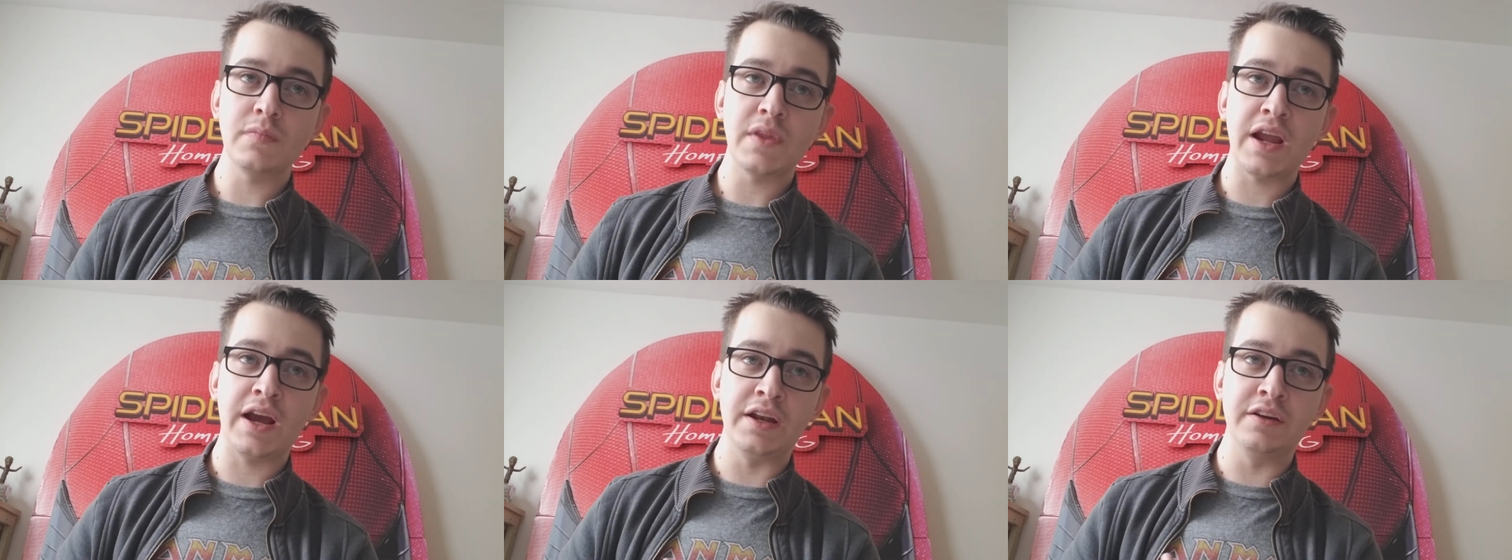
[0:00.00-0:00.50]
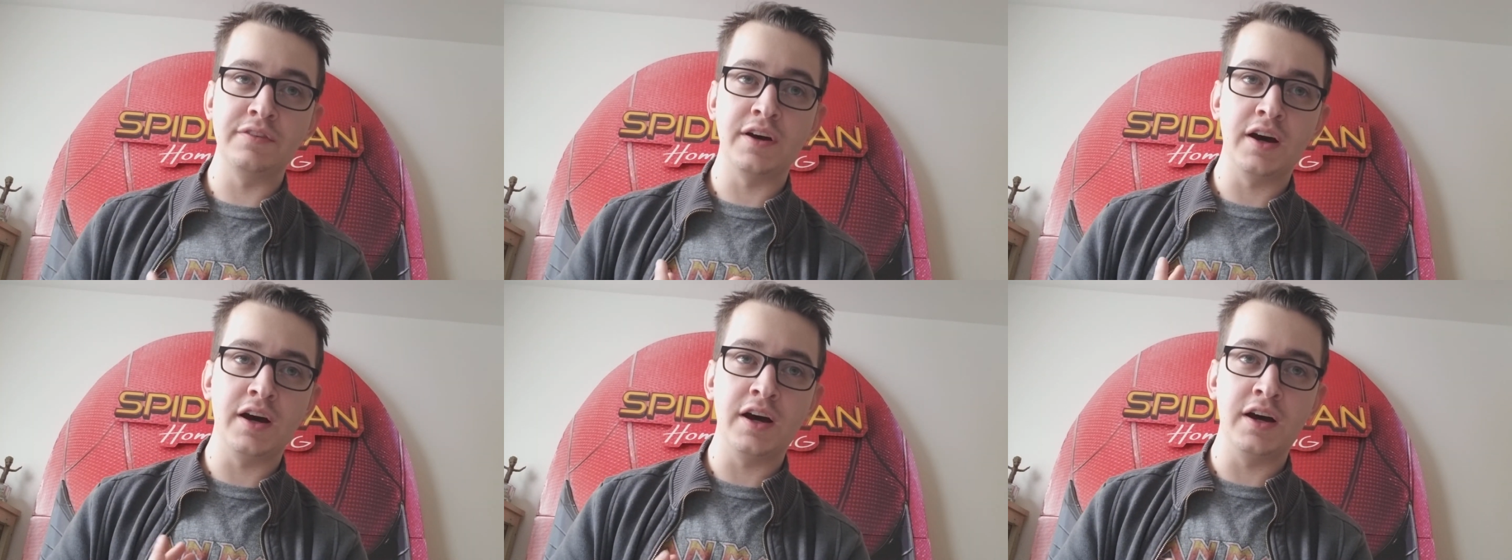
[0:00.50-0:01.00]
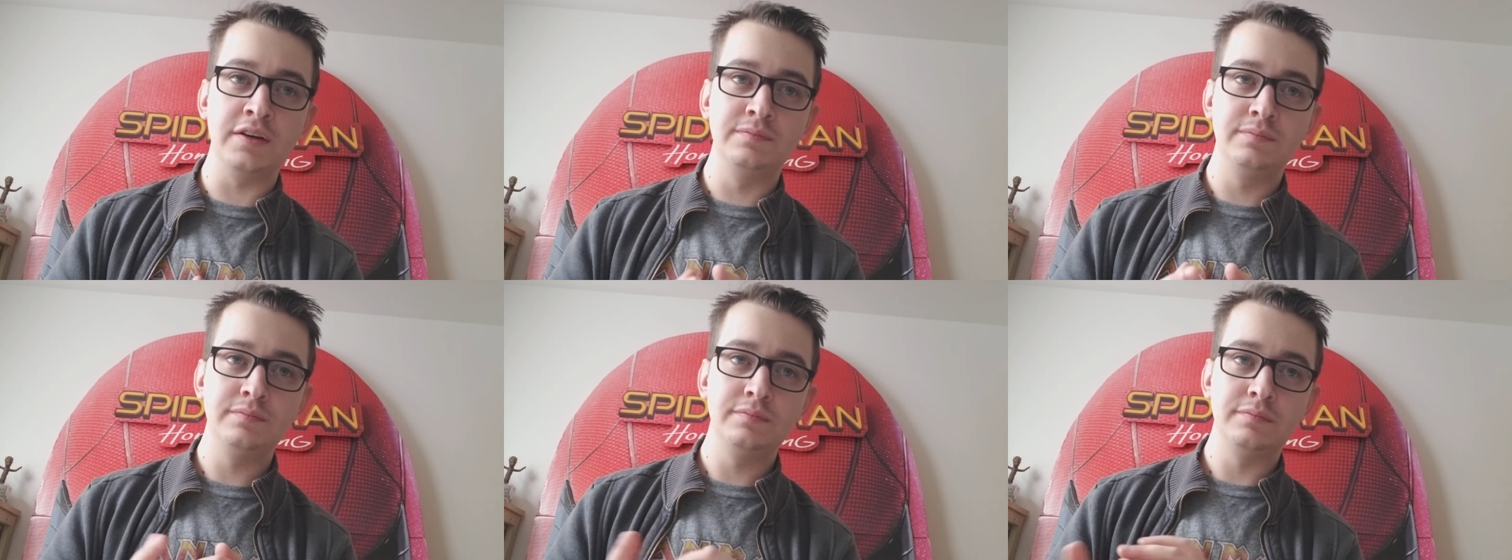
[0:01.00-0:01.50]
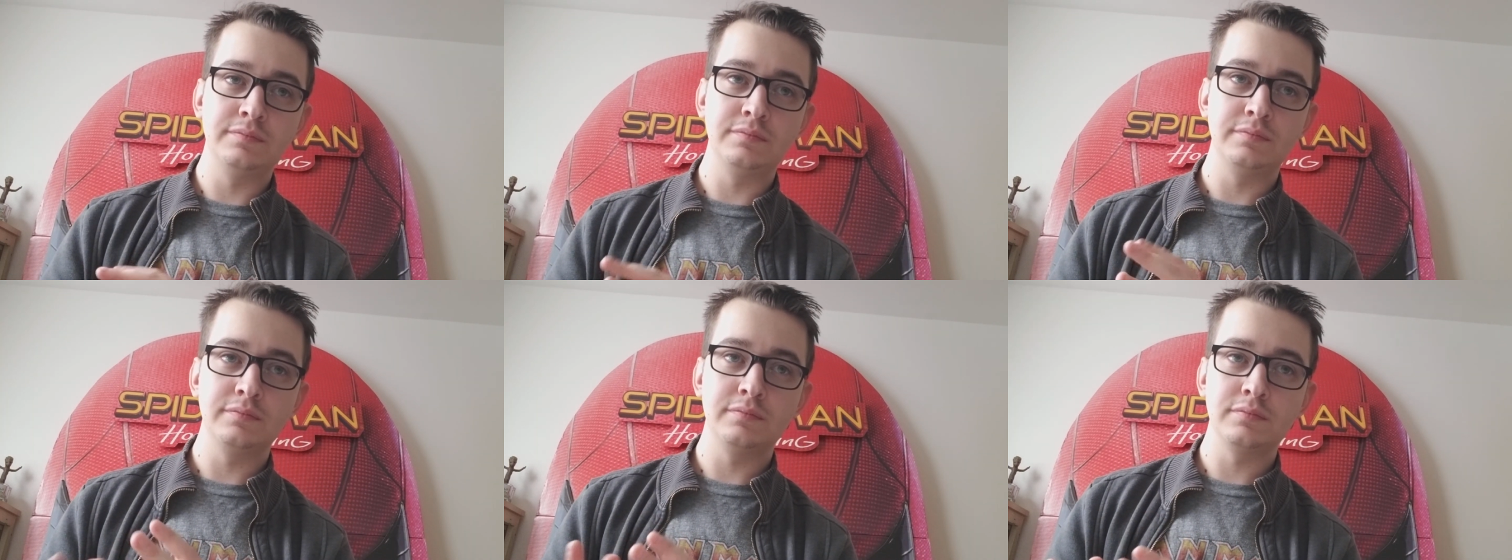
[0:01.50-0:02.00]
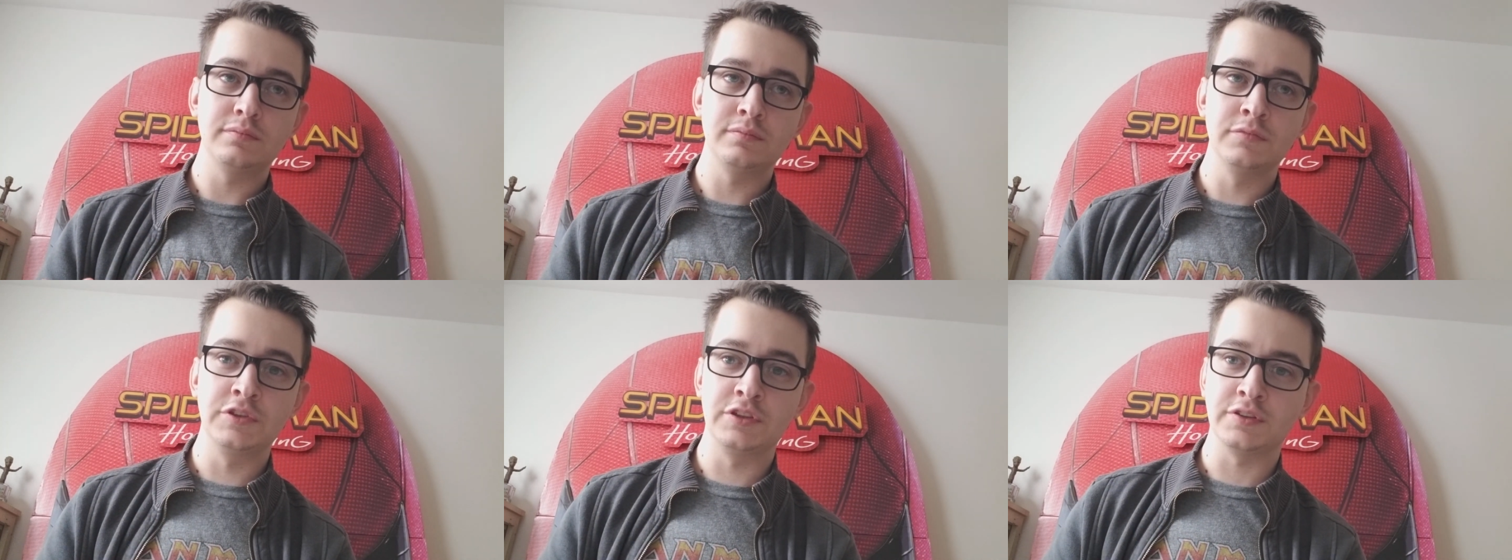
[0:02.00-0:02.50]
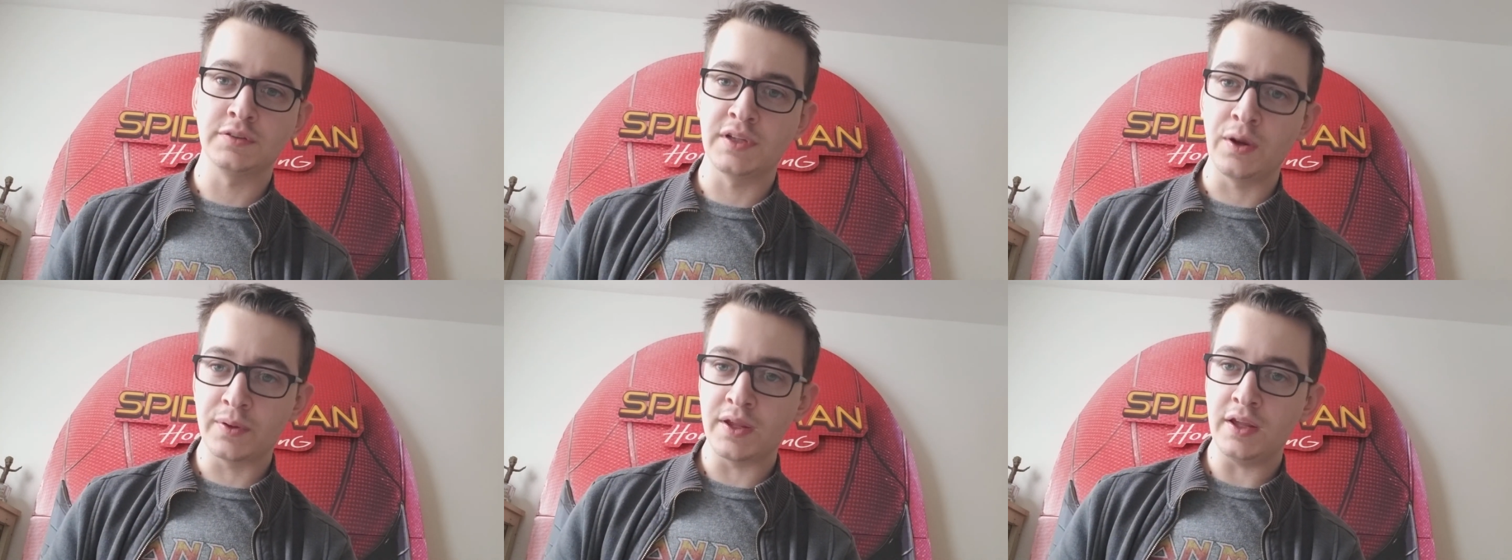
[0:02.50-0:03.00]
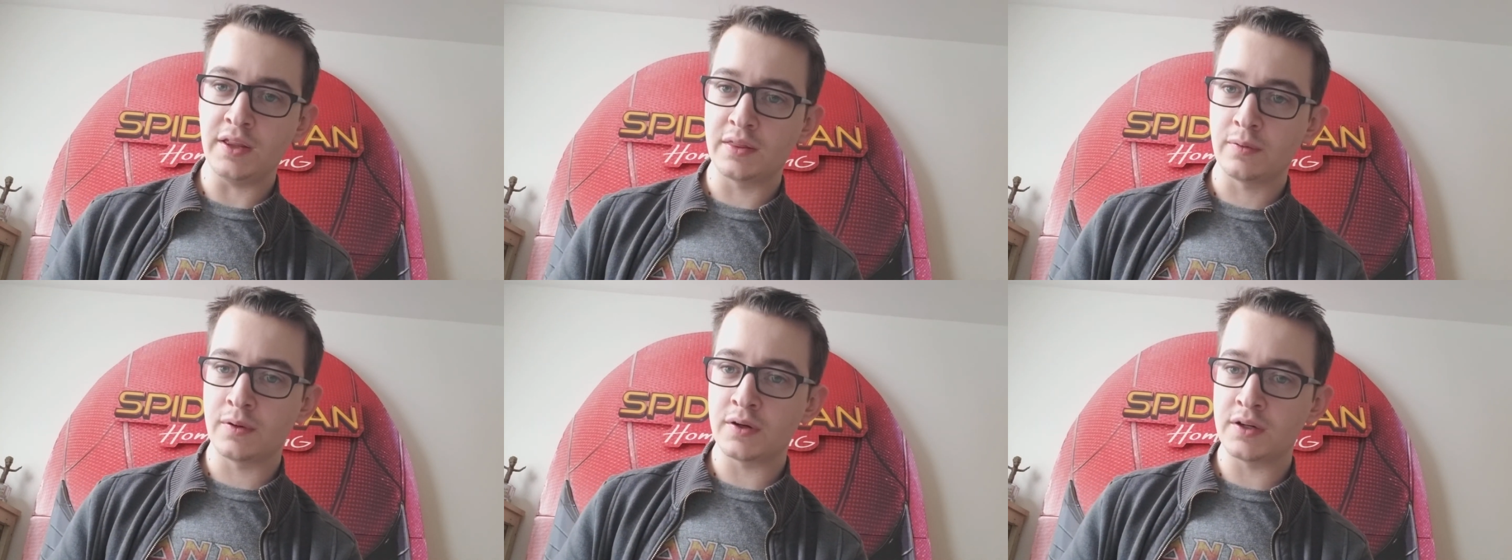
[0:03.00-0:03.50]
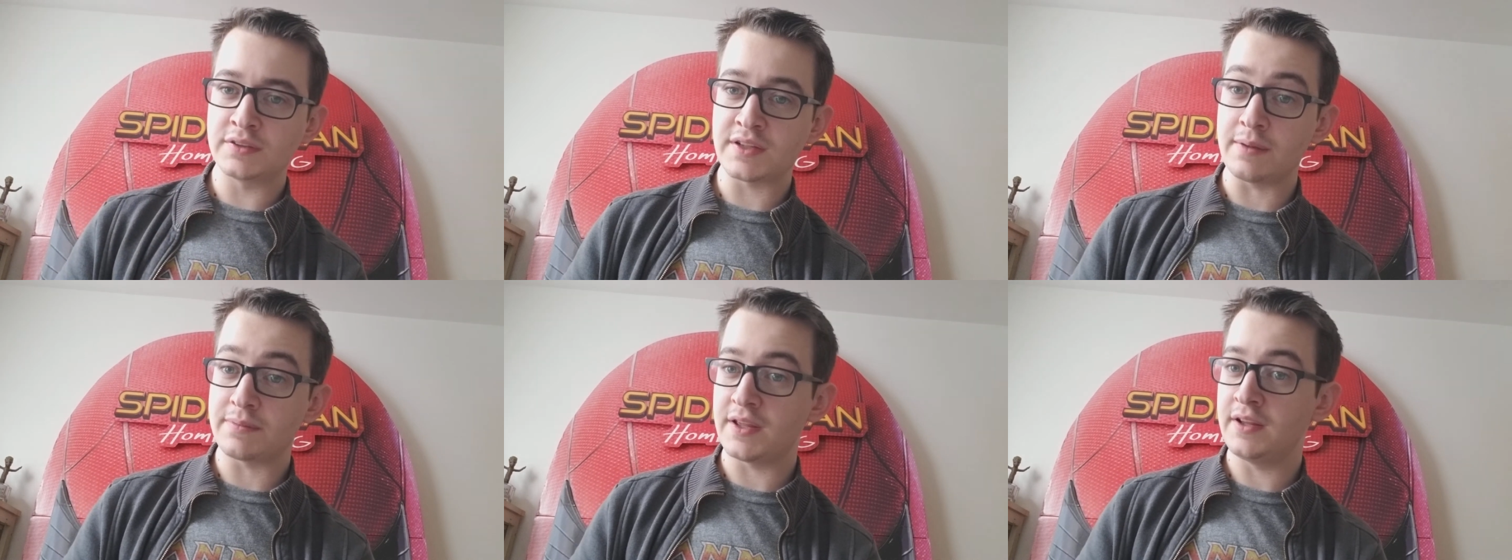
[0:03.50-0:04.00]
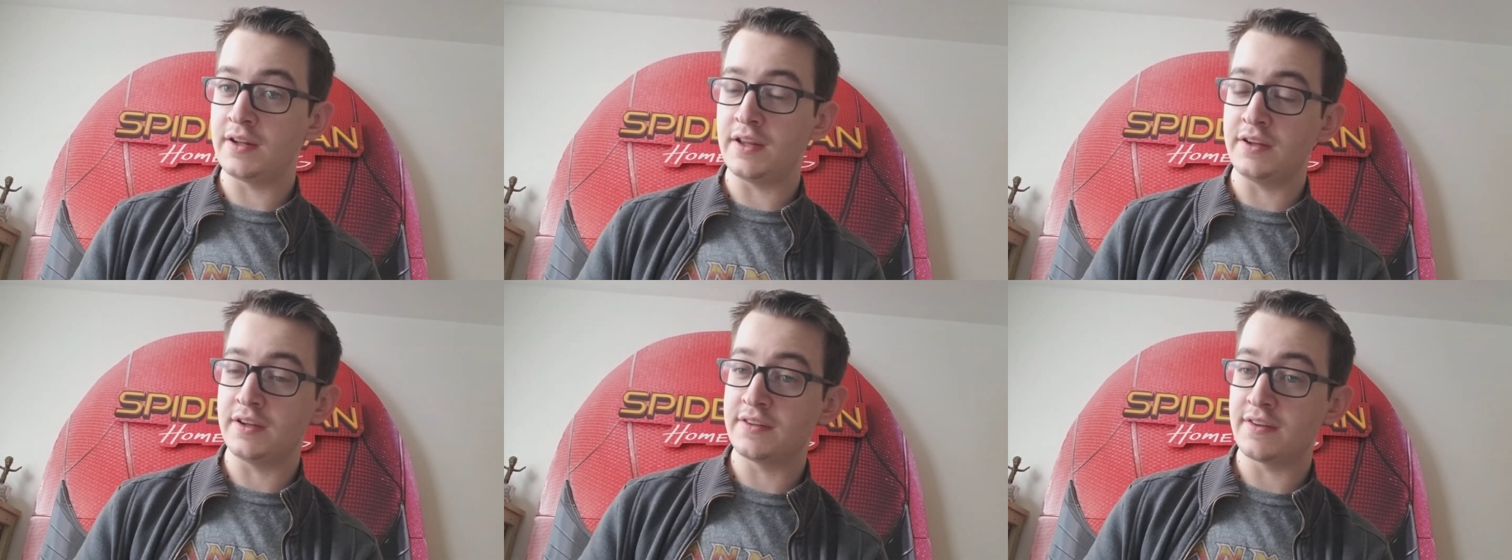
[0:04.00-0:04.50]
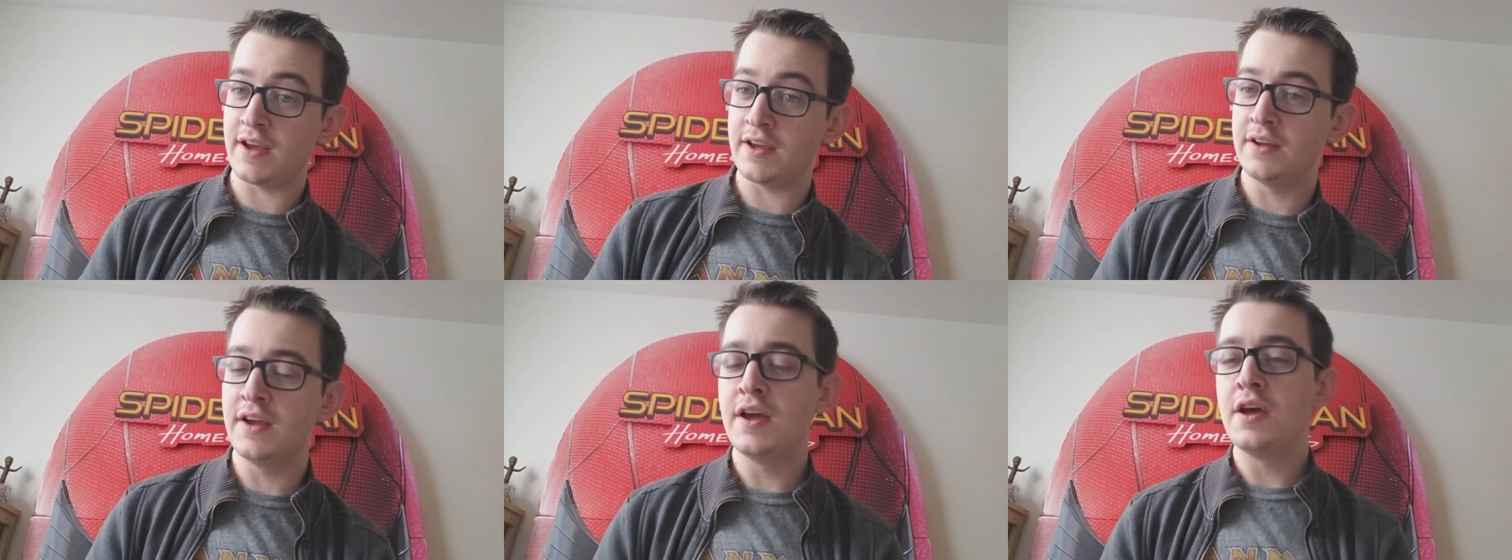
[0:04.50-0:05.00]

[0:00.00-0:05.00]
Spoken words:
of a little Loki Thor type thing that you could say.